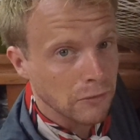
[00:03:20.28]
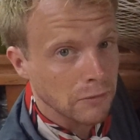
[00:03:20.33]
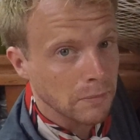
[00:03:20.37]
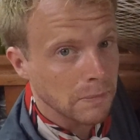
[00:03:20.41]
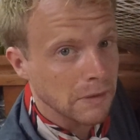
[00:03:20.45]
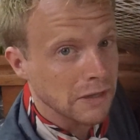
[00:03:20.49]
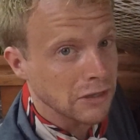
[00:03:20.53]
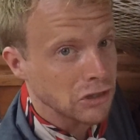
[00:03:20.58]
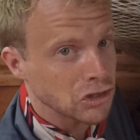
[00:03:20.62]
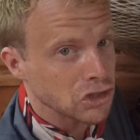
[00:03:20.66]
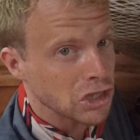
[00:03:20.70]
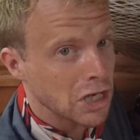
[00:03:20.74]
to be
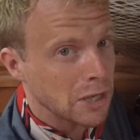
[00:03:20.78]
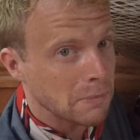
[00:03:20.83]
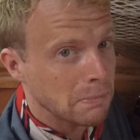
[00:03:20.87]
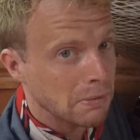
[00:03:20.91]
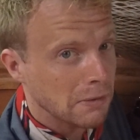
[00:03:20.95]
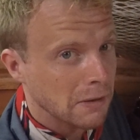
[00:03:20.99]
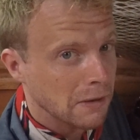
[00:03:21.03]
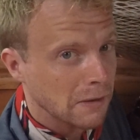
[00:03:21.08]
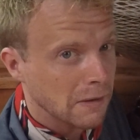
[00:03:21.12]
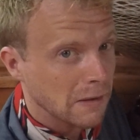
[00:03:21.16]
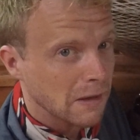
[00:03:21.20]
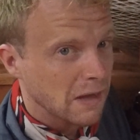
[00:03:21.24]
the jib.
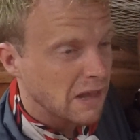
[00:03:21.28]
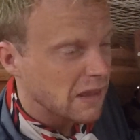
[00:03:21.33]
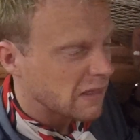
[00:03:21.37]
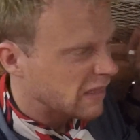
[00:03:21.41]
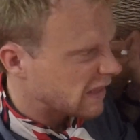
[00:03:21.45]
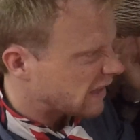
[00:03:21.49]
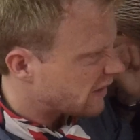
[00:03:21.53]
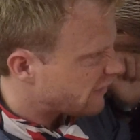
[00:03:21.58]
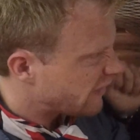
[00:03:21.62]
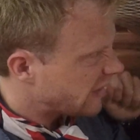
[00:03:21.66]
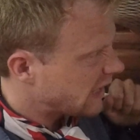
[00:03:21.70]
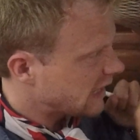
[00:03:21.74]

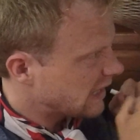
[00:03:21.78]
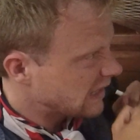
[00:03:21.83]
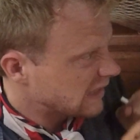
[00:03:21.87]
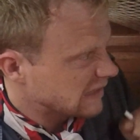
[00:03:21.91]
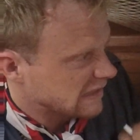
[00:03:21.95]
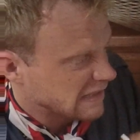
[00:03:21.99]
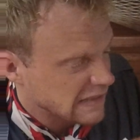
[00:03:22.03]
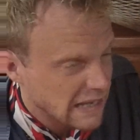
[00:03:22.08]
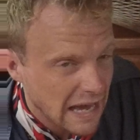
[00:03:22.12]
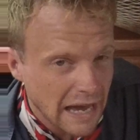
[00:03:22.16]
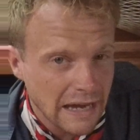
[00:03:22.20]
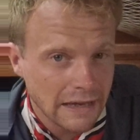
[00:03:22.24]
Think of it in as
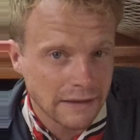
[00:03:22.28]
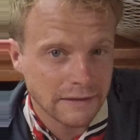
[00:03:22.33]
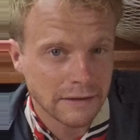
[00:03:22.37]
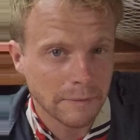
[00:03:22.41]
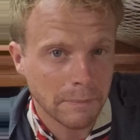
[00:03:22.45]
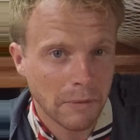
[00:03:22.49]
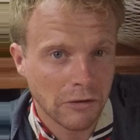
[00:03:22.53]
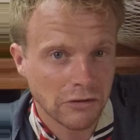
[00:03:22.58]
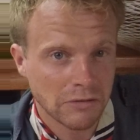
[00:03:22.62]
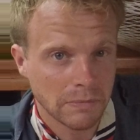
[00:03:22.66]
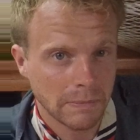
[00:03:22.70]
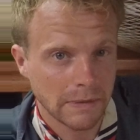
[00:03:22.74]
tight as it
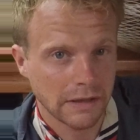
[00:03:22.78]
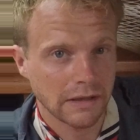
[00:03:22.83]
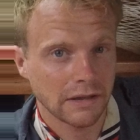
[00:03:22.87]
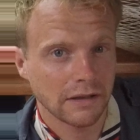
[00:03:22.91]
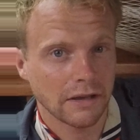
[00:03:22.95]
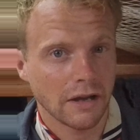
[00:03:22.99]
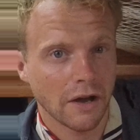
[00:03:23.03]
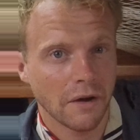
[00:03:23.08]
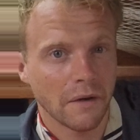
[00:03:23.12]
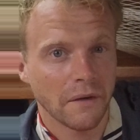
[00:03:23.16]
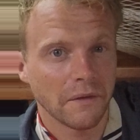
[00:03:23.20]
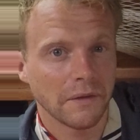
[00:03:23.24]
possibly can
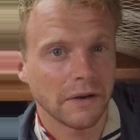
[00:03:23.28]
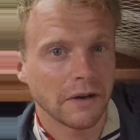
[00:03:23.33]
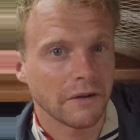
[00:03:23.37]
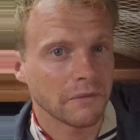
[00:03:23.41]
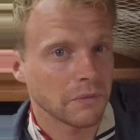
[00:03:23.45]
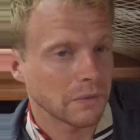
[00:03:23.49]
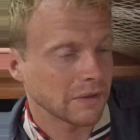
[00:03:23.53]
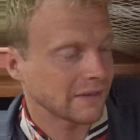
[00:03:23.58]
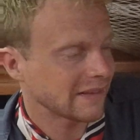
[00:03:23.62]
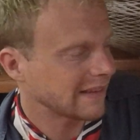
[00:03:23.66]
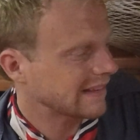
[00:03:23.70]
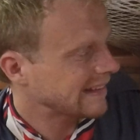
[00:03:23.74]
go. In other
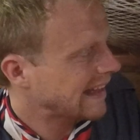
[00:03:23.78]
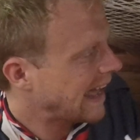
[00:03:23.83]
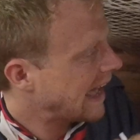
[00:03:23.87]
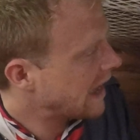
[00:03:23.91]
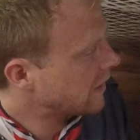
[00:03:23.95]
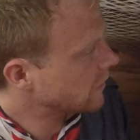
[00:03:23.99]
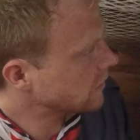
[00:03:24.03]
words, it's out